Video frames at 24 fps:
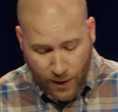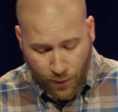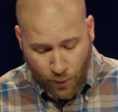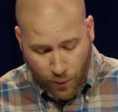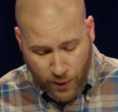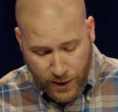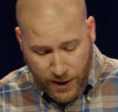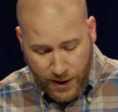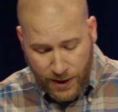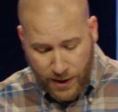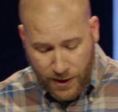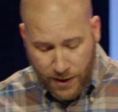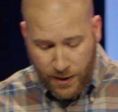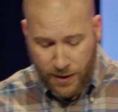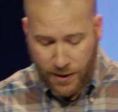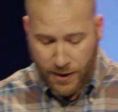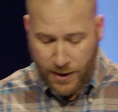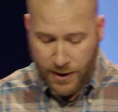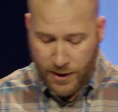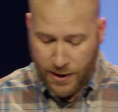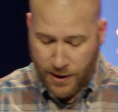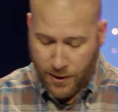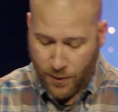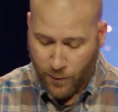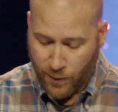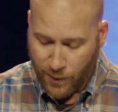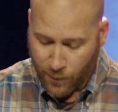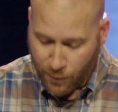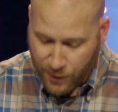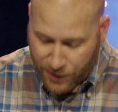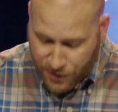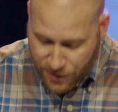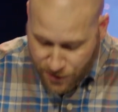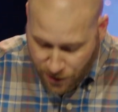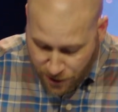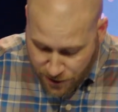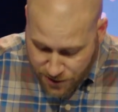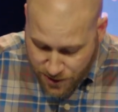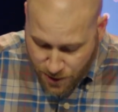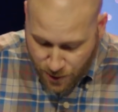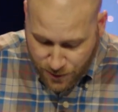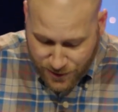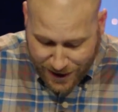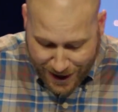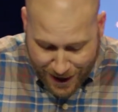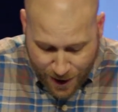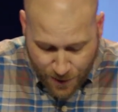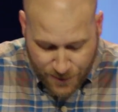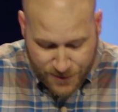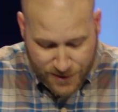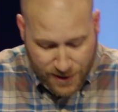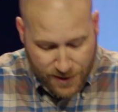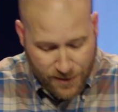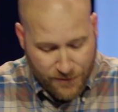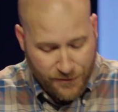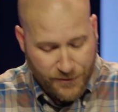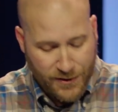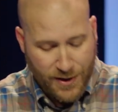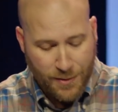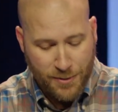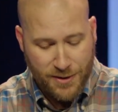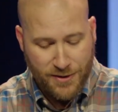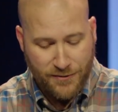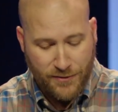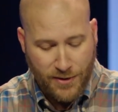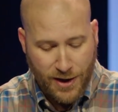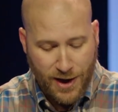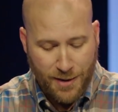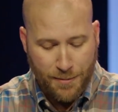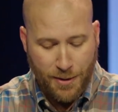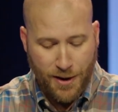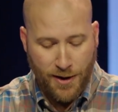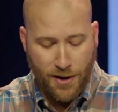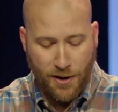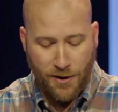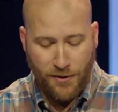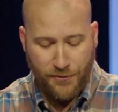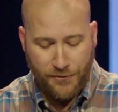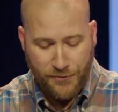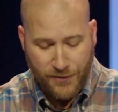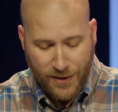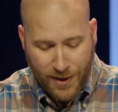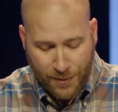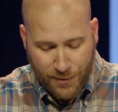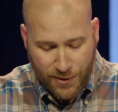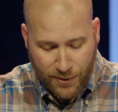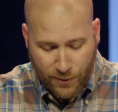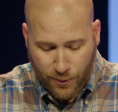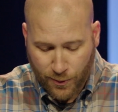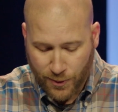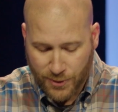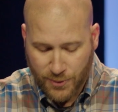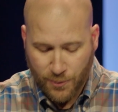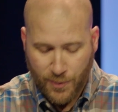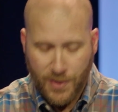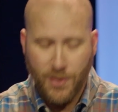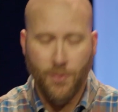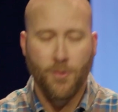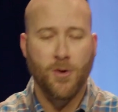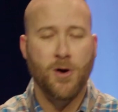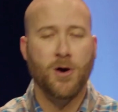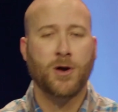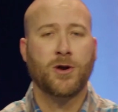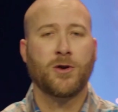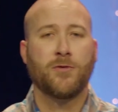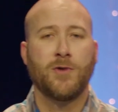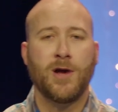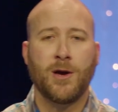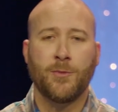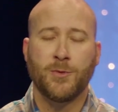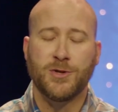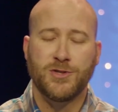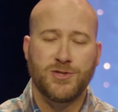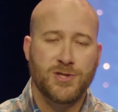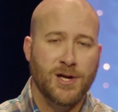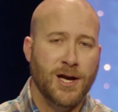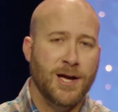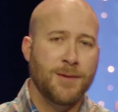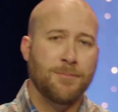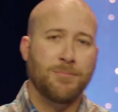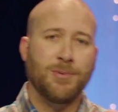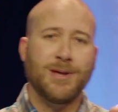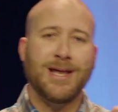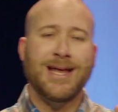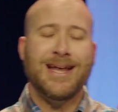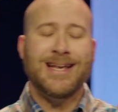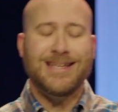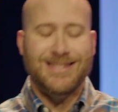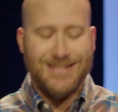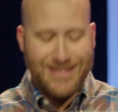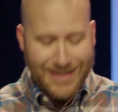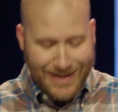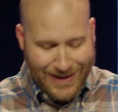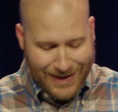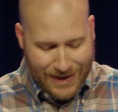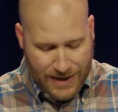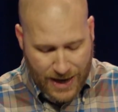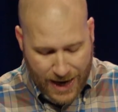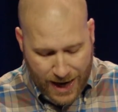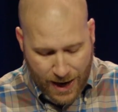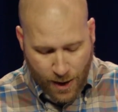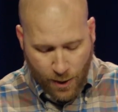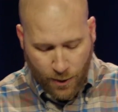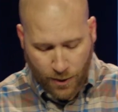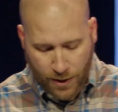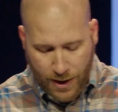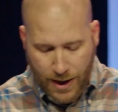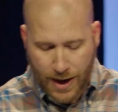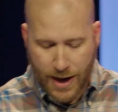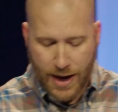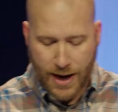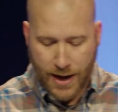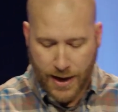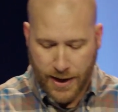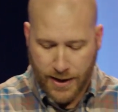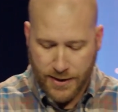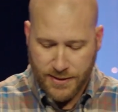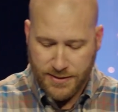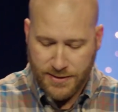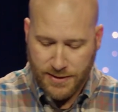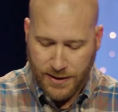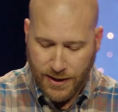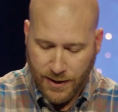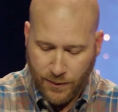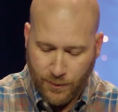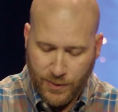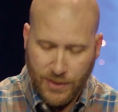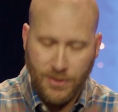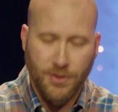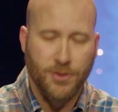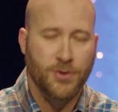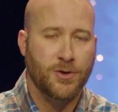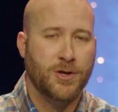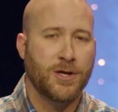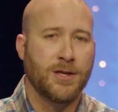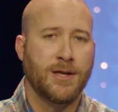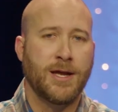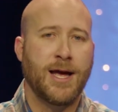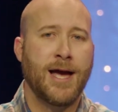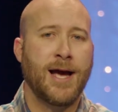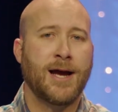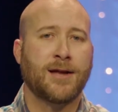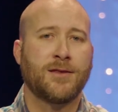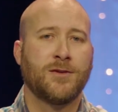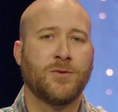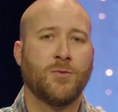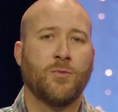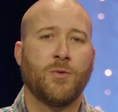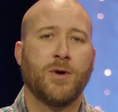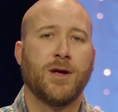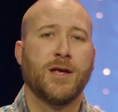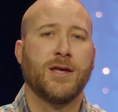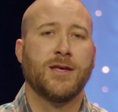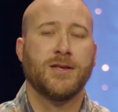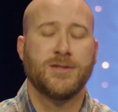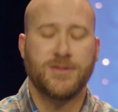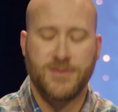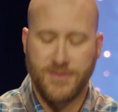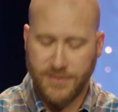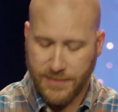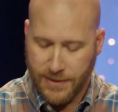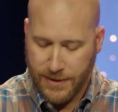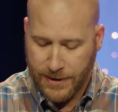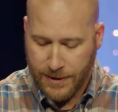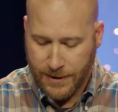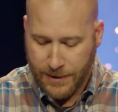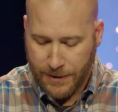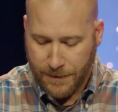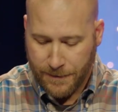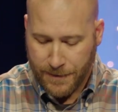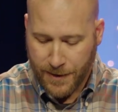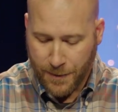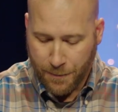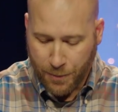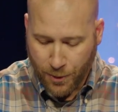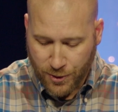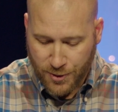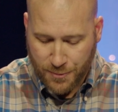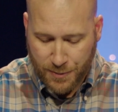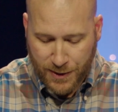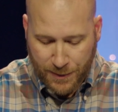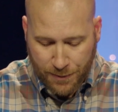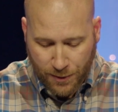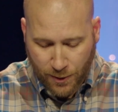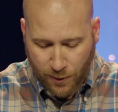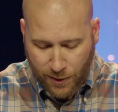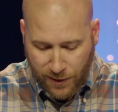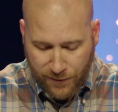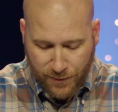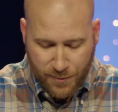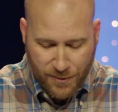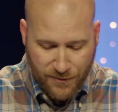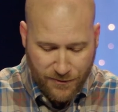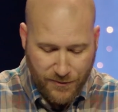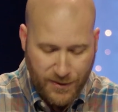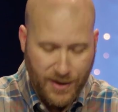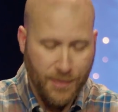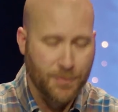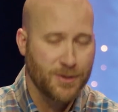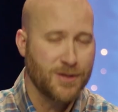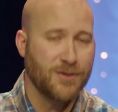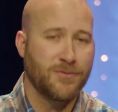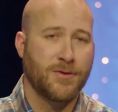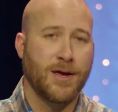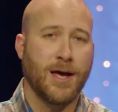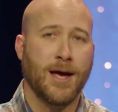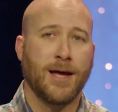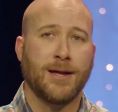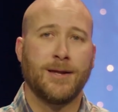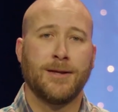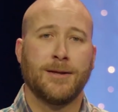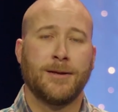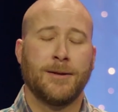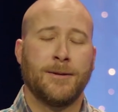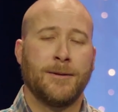And we, when we judge those outside the family of God by our family rules, we walk around with giant planks in our eyes, and we look and act in ways that push people away from the family of God.